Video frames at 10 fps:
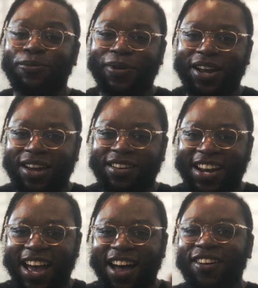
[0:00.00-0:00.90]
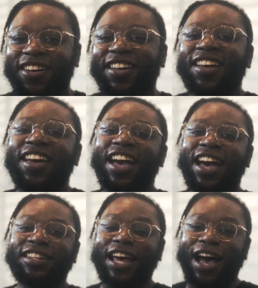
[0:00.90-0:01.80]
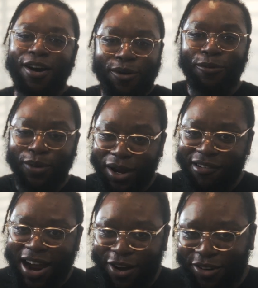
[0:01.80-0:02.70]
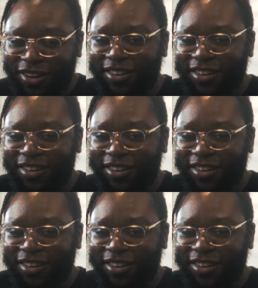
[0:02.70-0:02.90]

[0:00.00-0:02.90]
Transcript: We're here now. And now we are out.